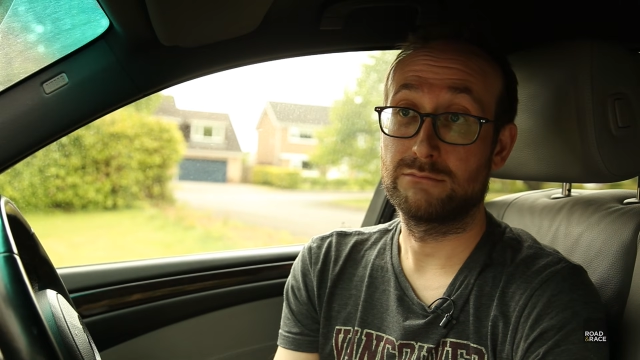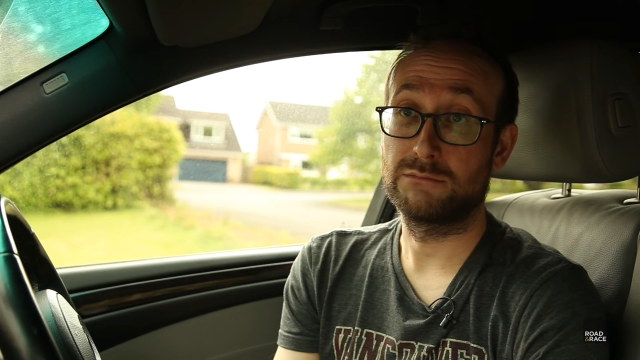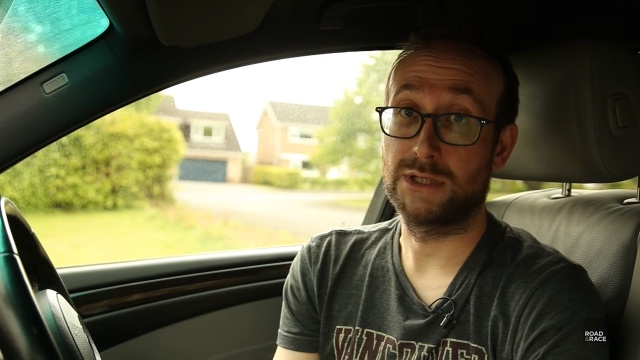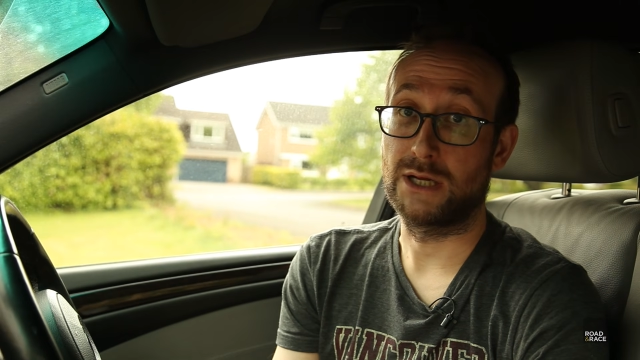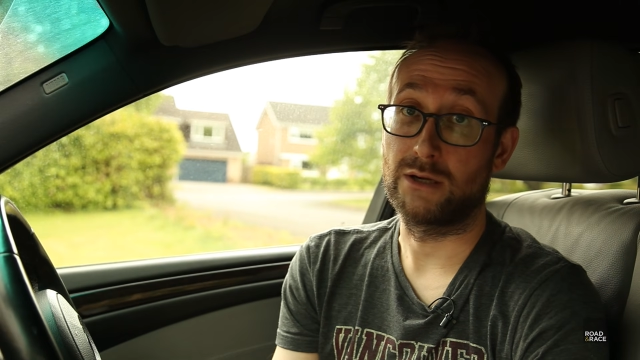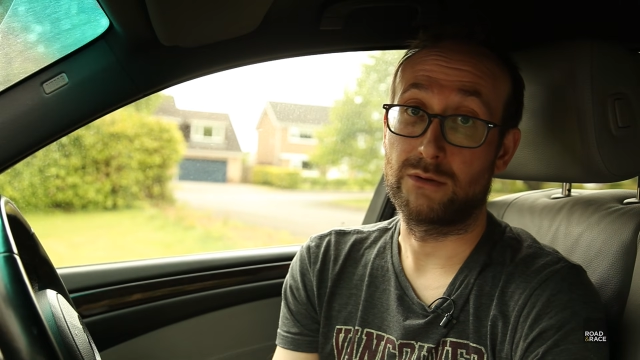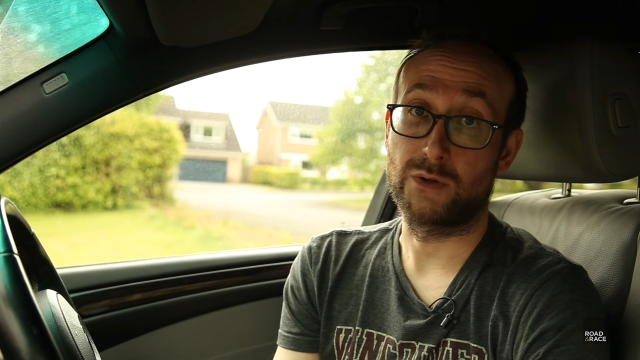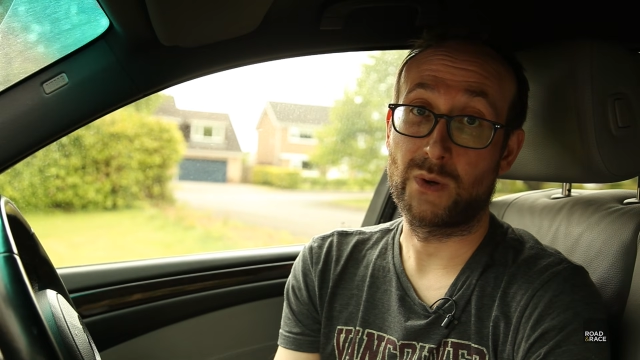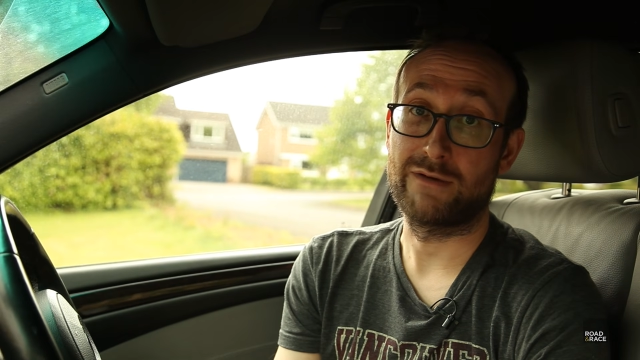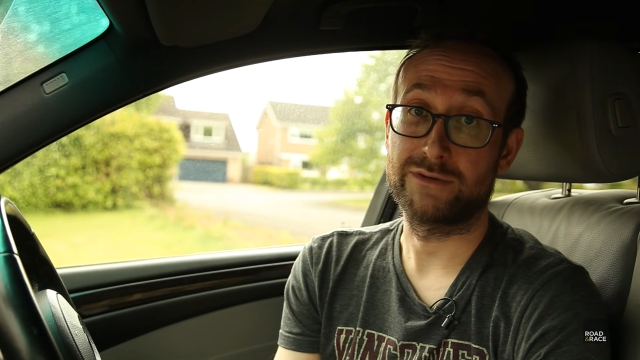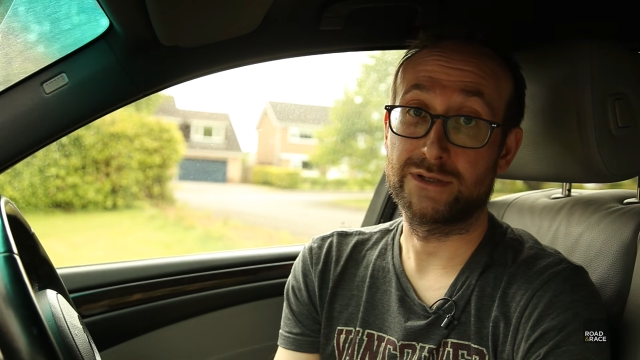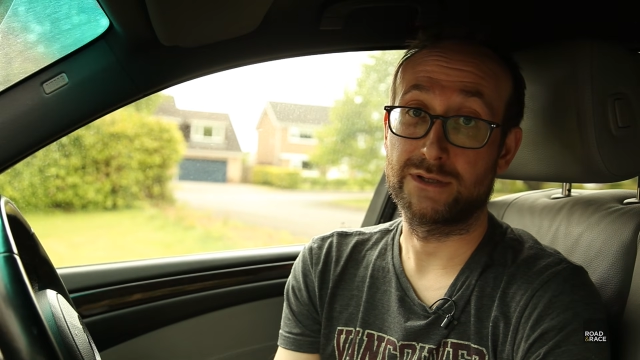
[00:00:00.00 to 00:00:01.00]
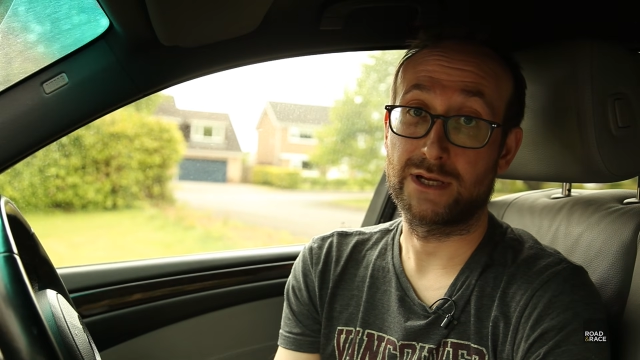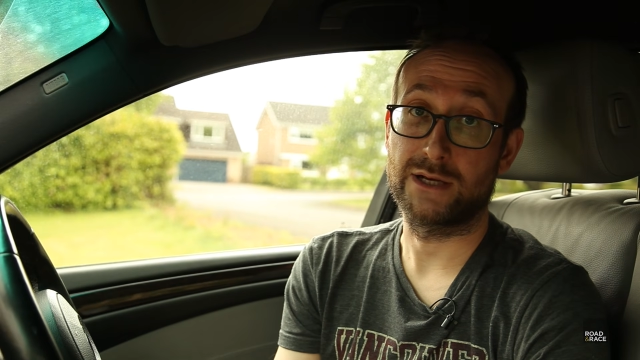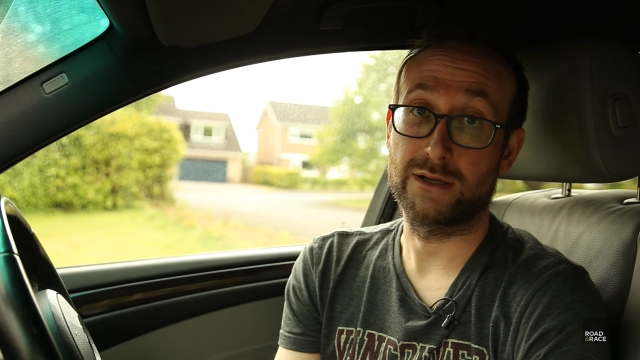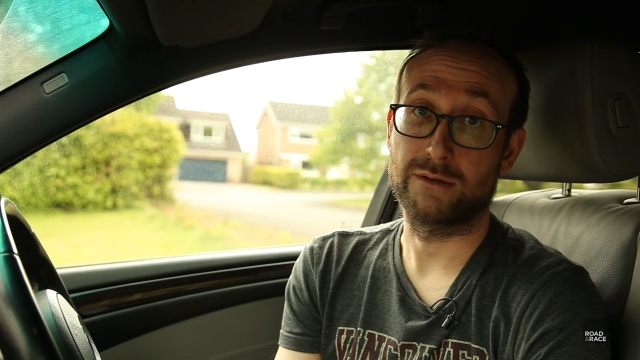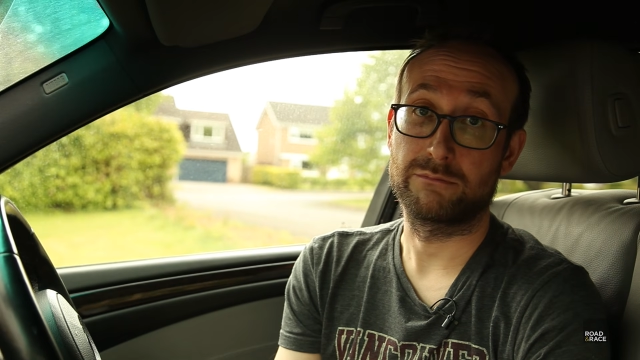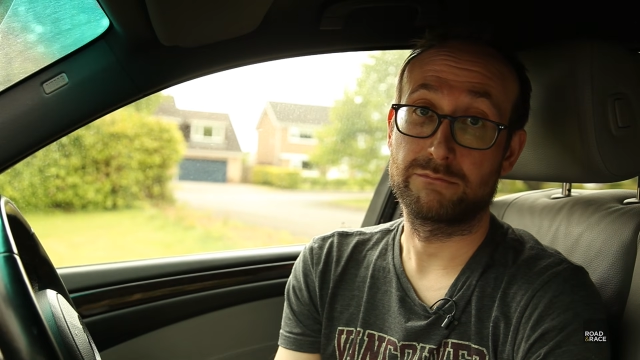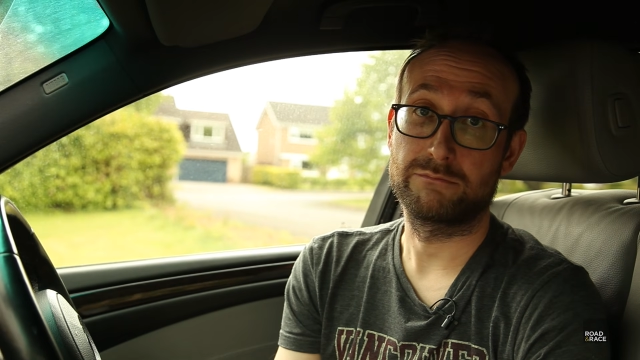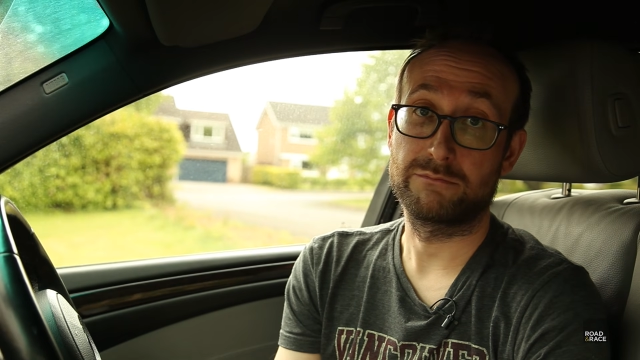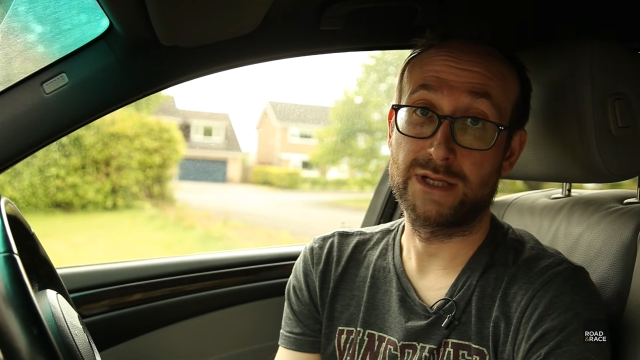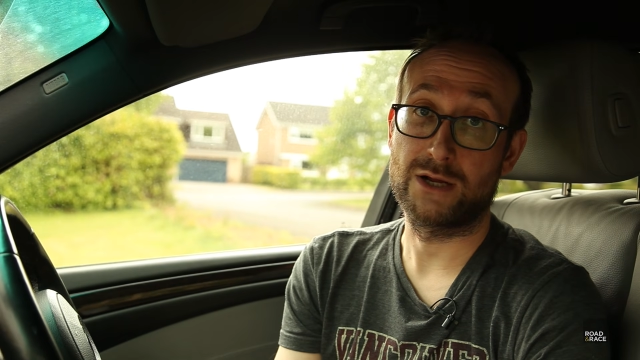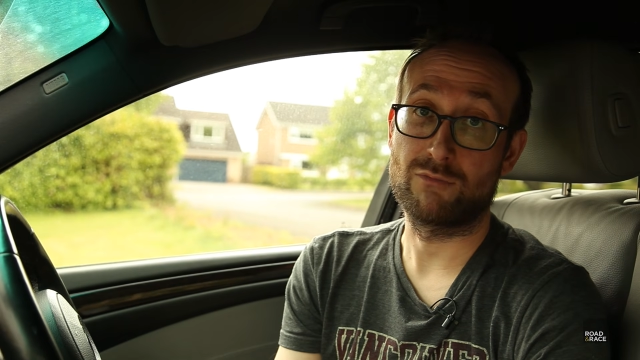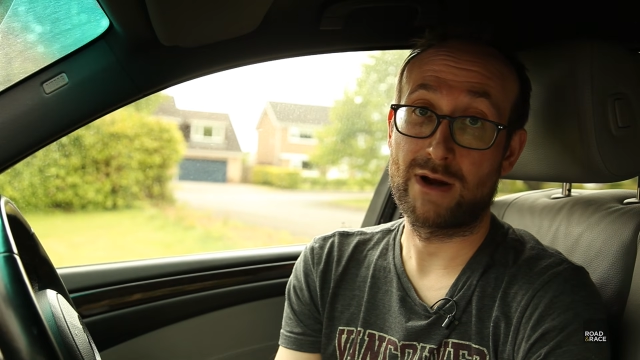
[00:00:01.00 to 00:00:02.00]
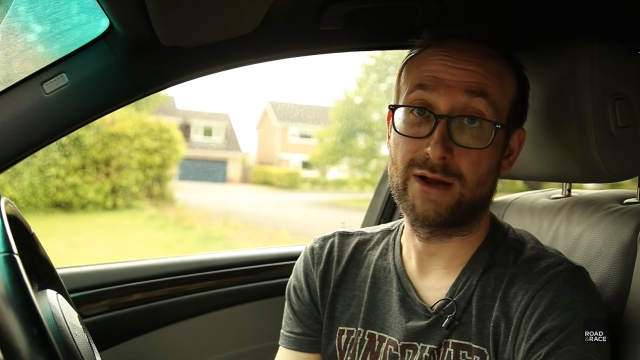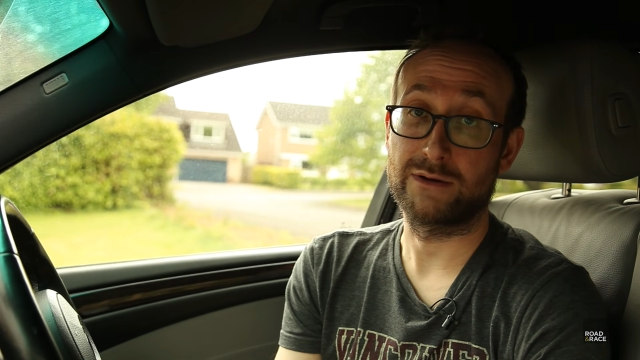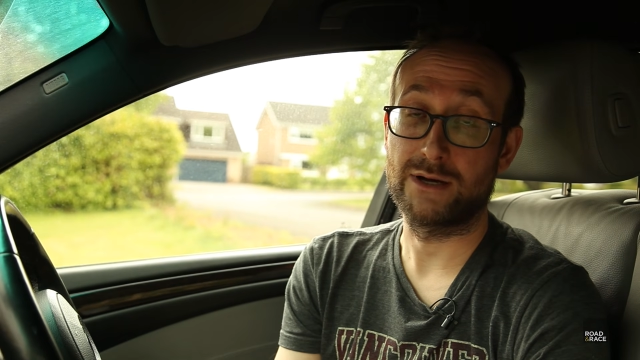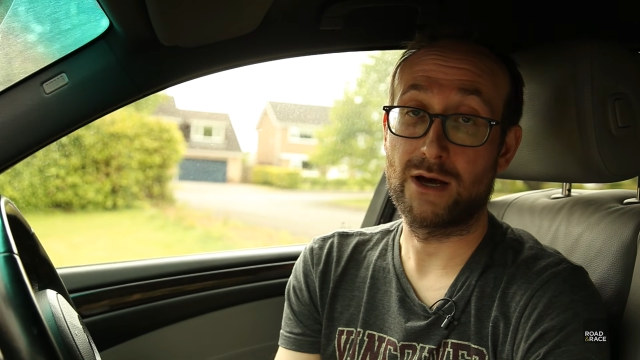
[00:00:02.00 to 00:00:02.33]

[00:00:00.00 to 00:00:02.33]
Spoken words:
you'll have to kind of dig around and